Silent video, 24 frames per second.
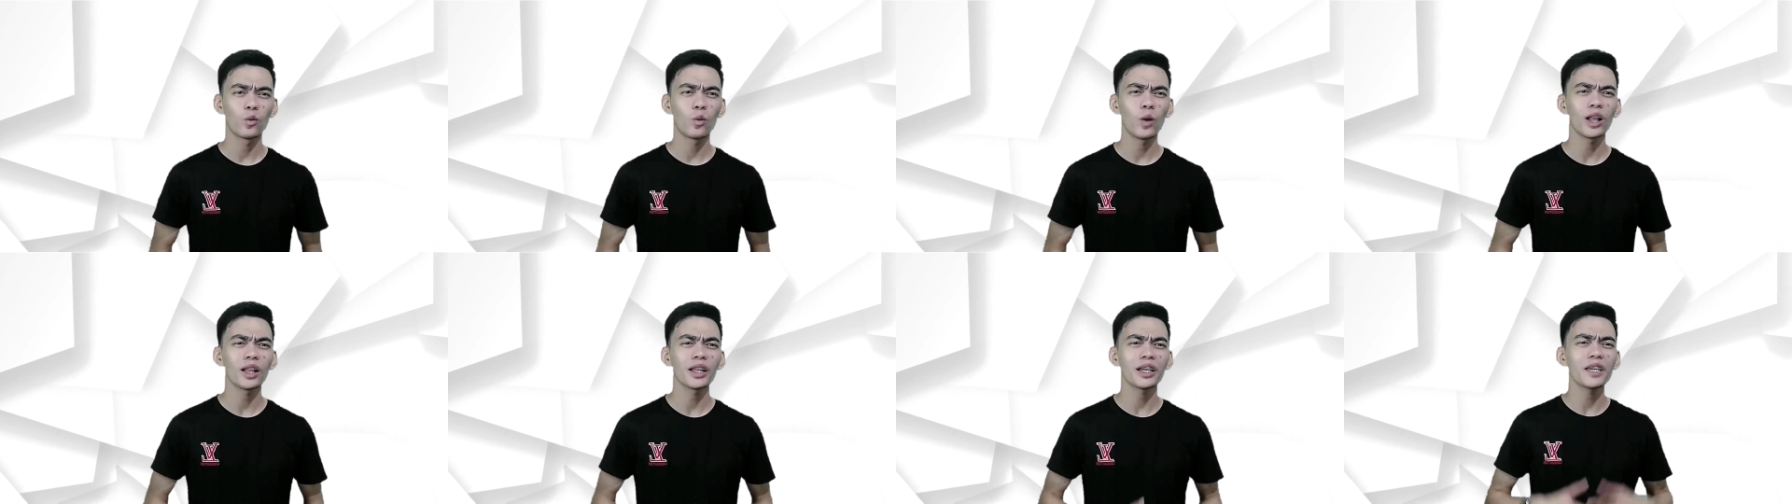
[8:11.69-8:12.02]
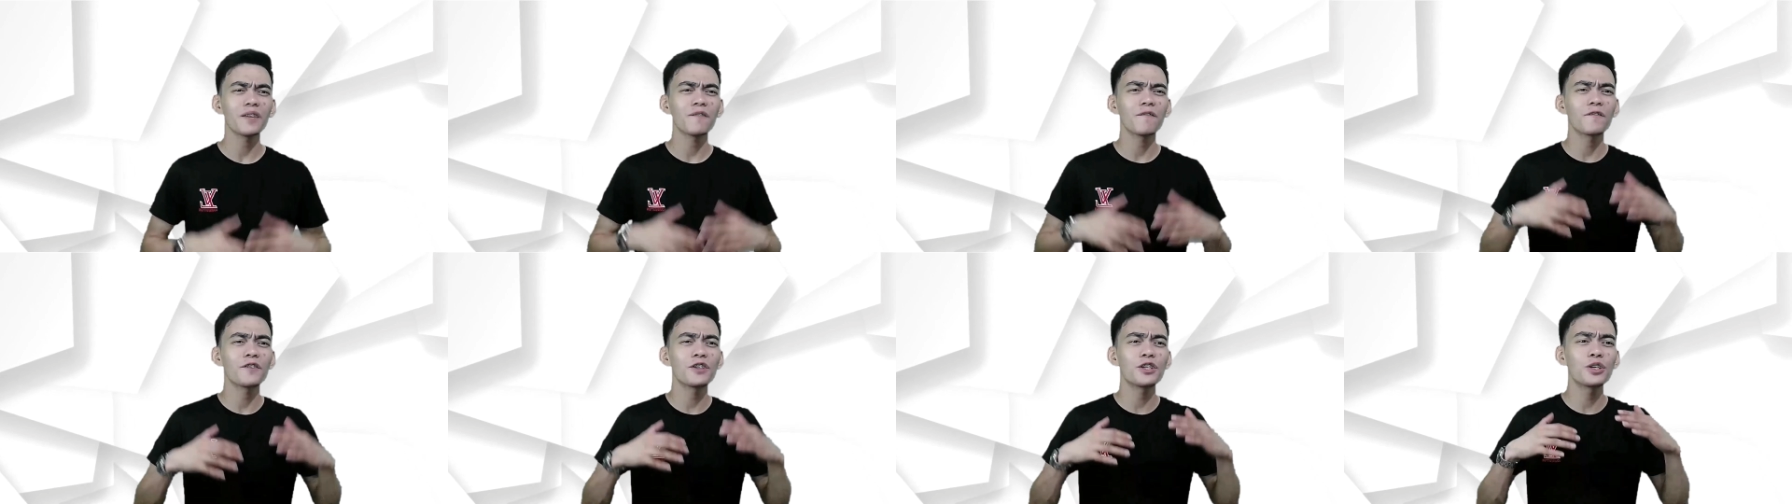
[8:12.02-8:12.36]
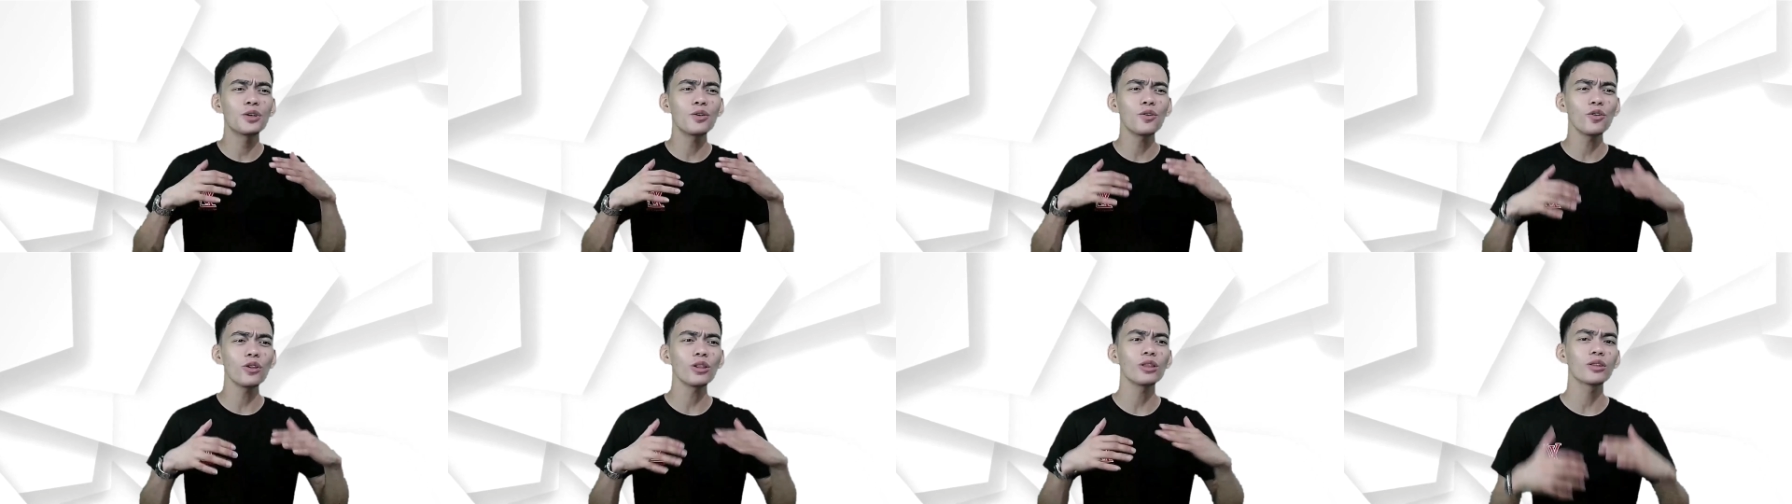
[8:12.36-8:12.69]
if you
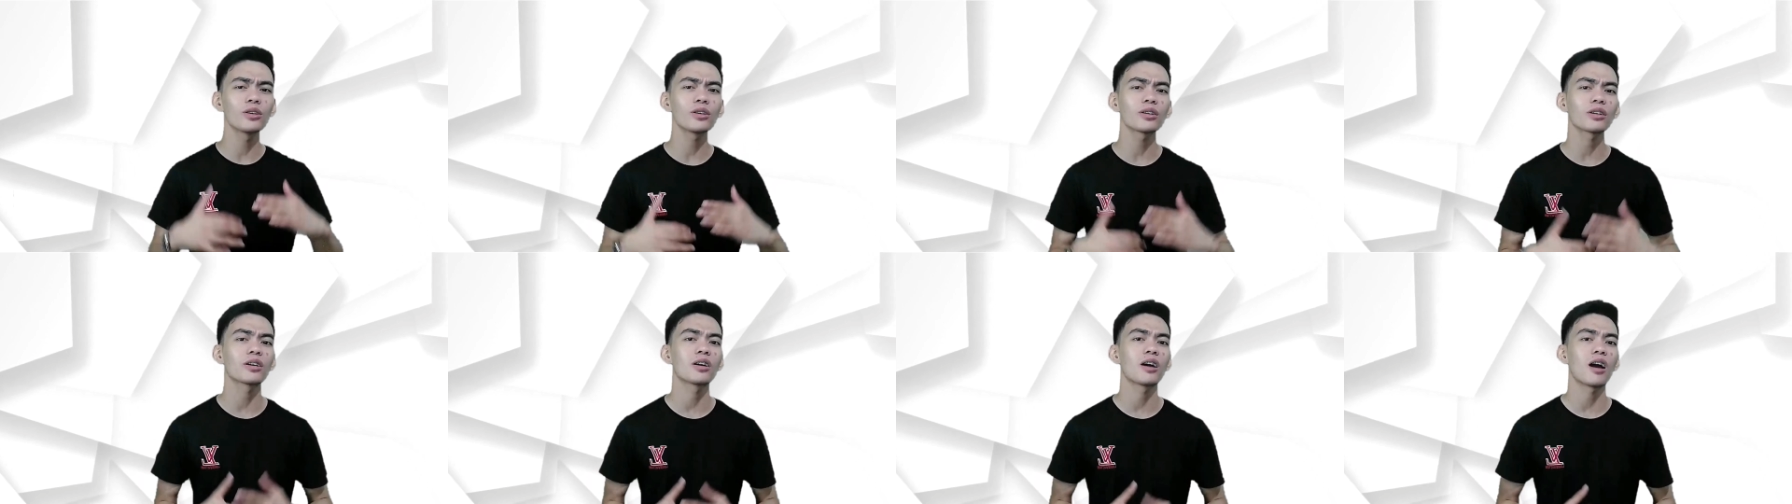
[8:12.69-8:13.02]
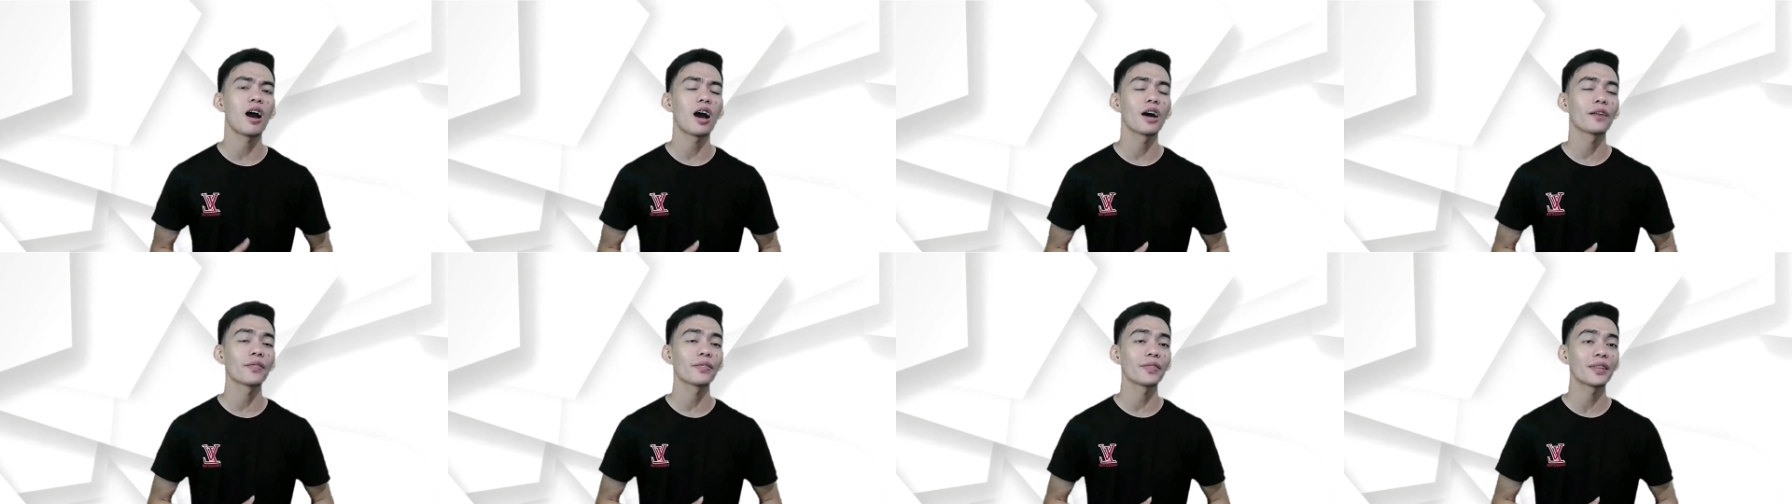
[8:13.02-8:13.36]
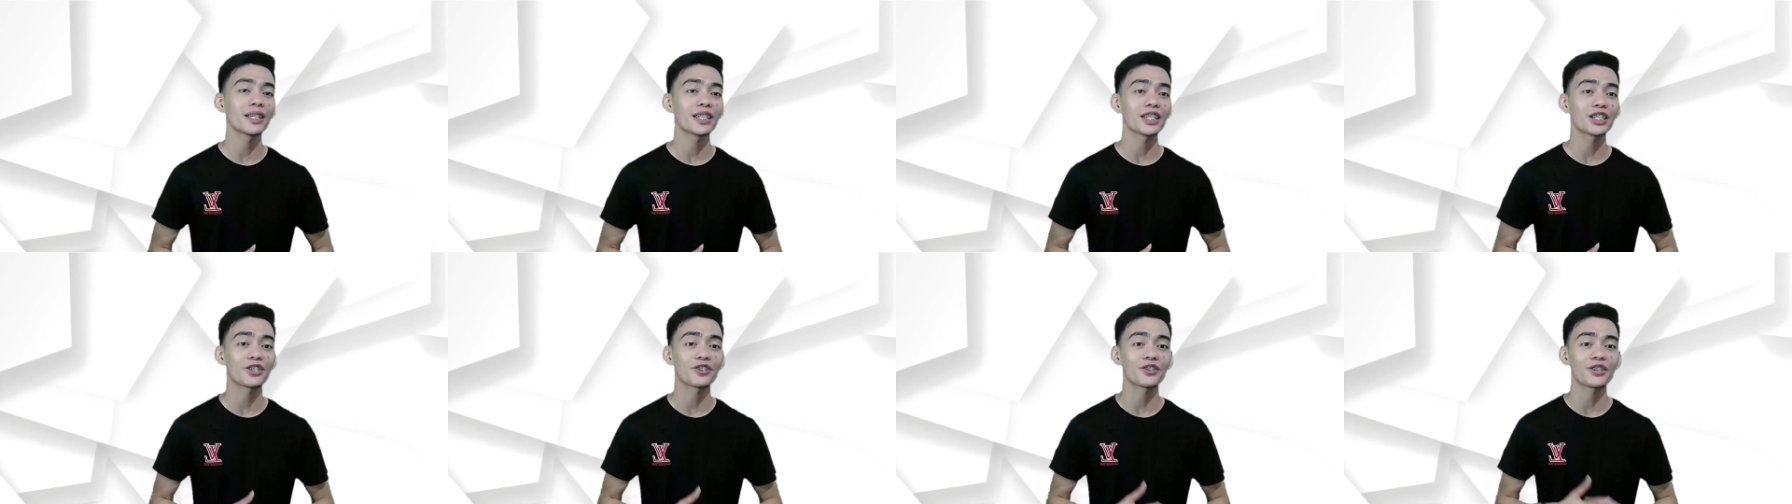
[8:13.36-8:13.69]
look on this
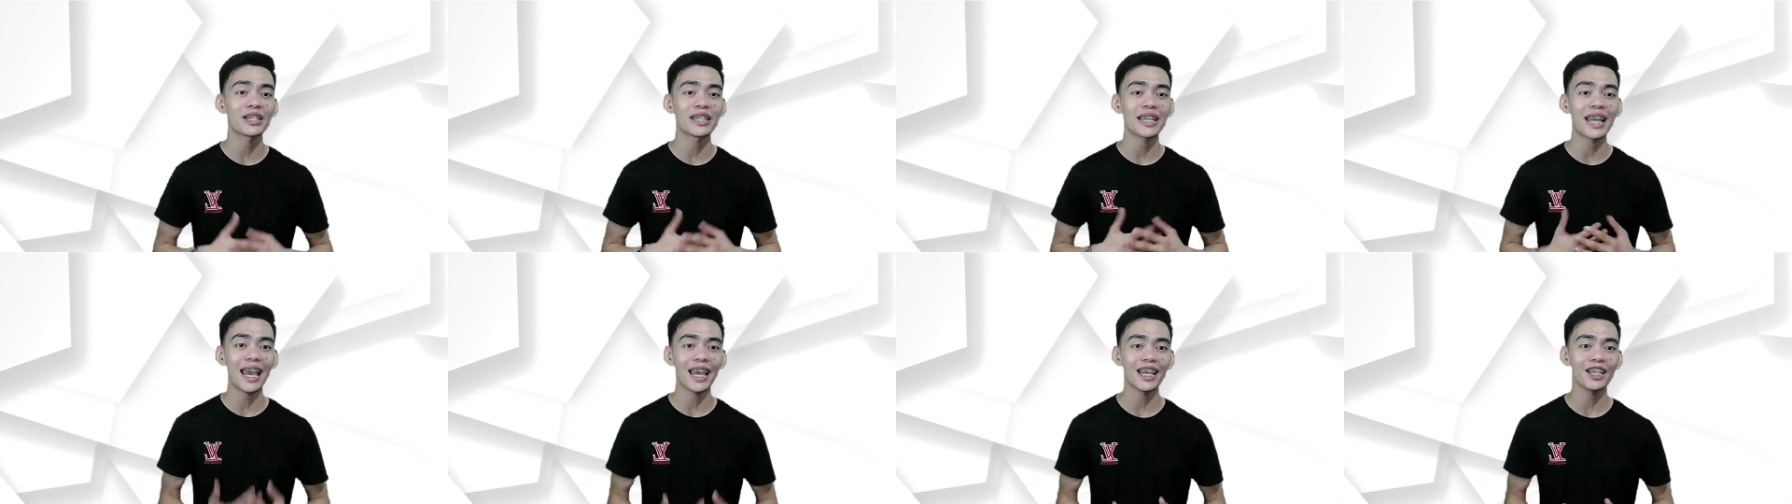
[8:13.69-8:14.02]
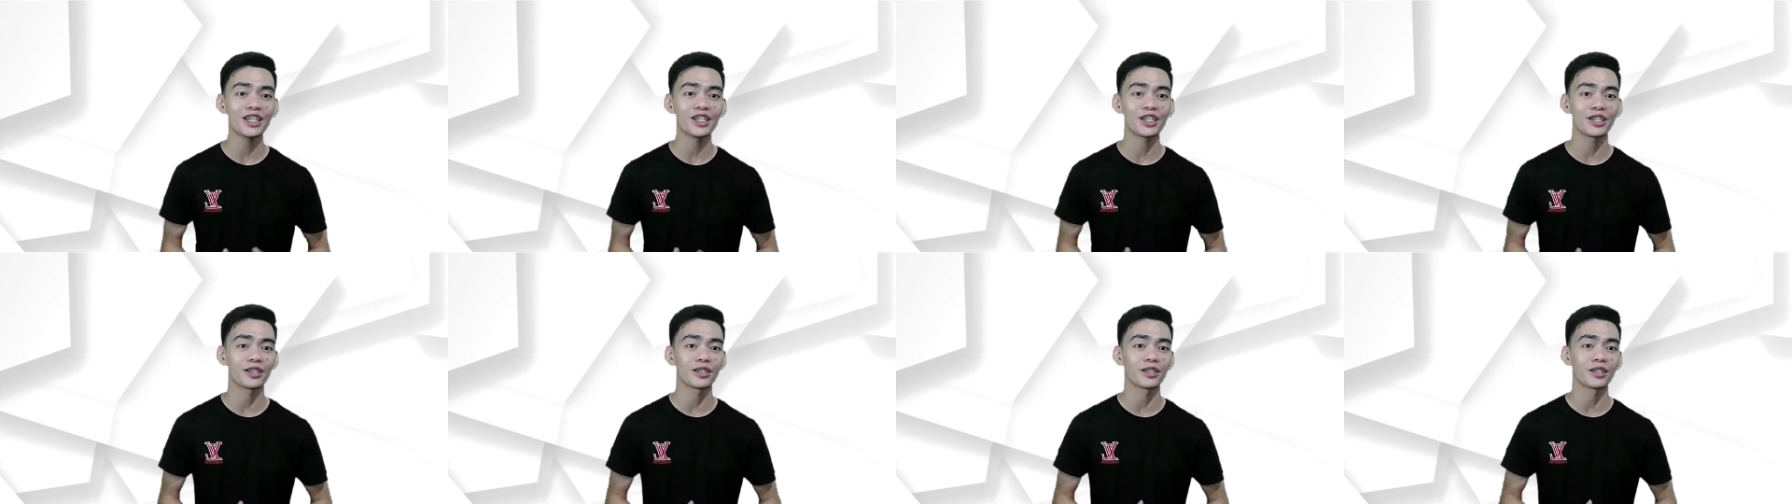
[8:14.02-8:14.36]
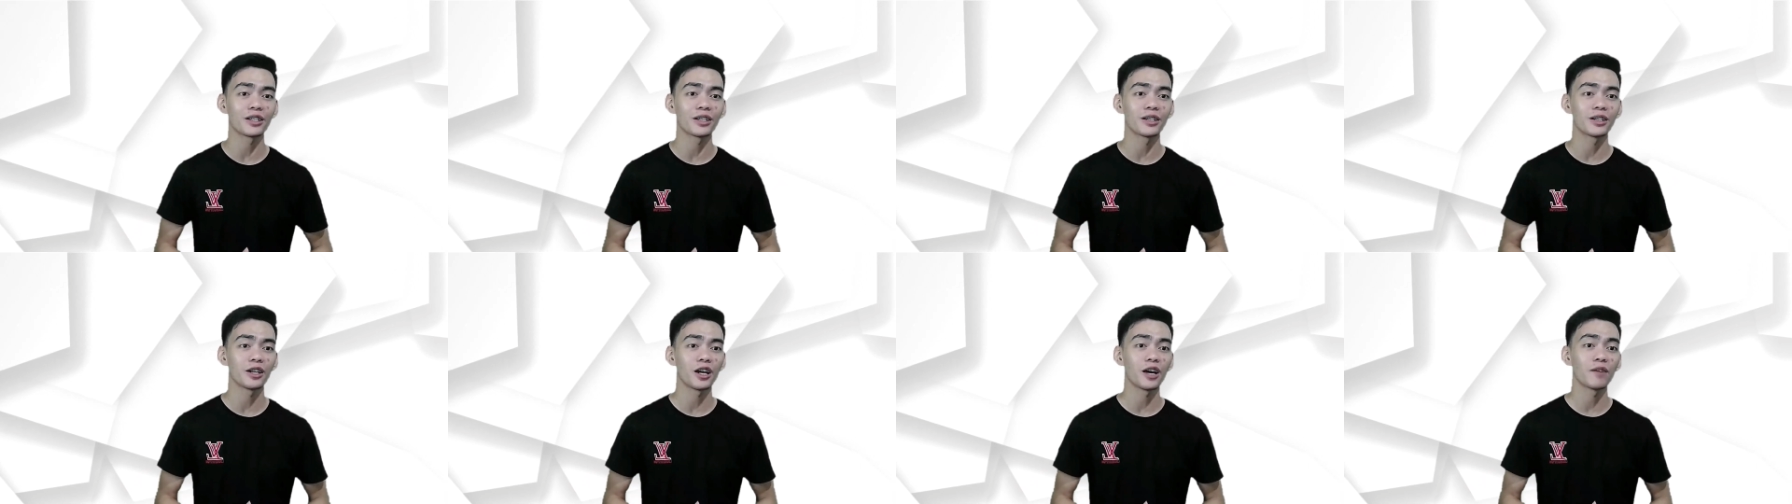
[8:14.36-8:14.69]
creation
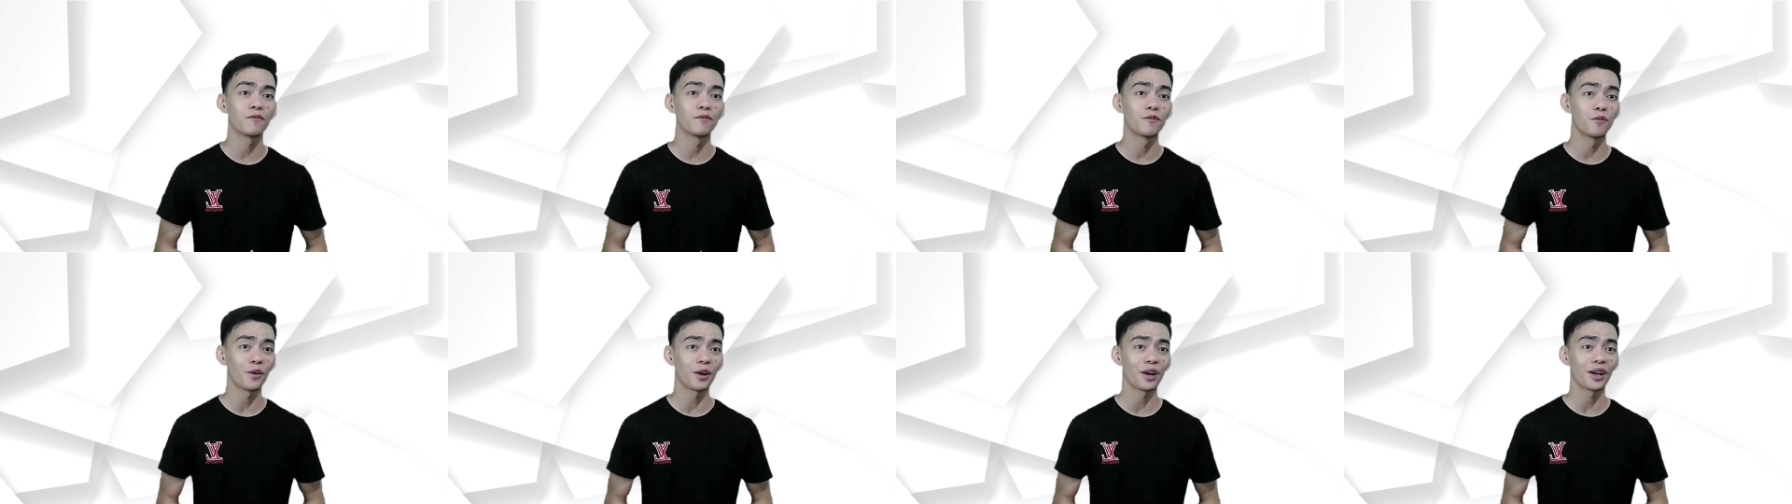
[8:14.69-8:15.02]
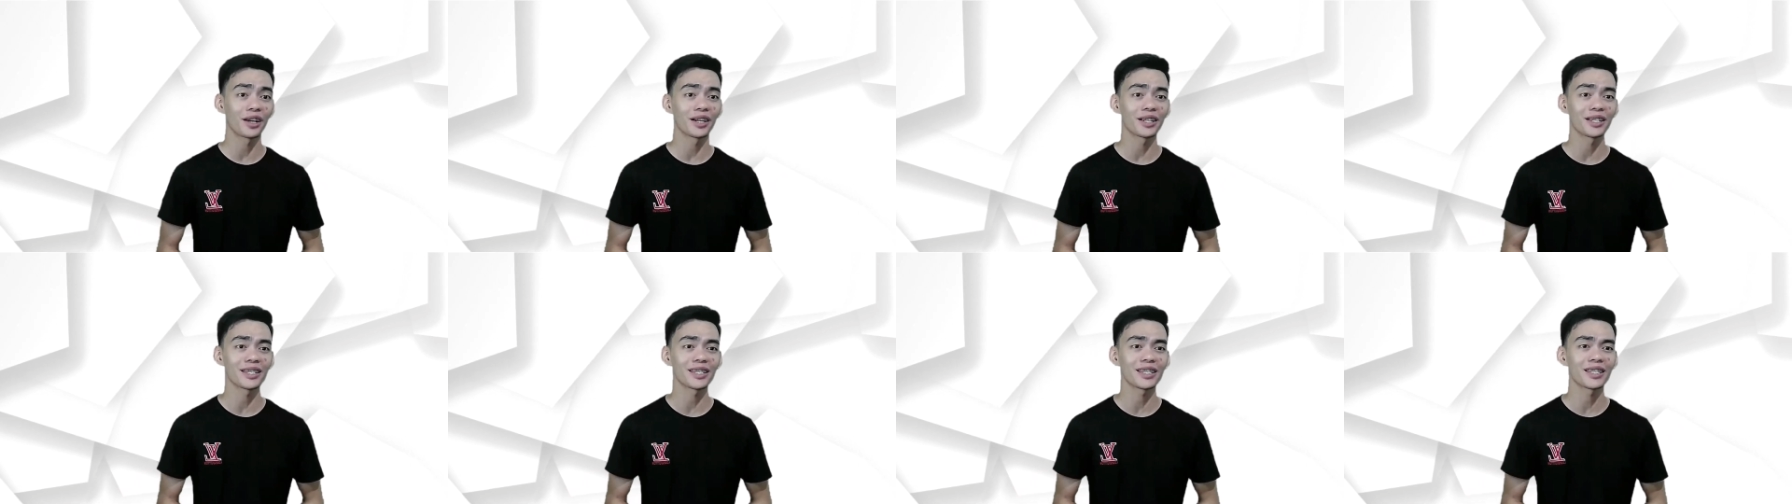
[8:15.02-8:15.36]
of words,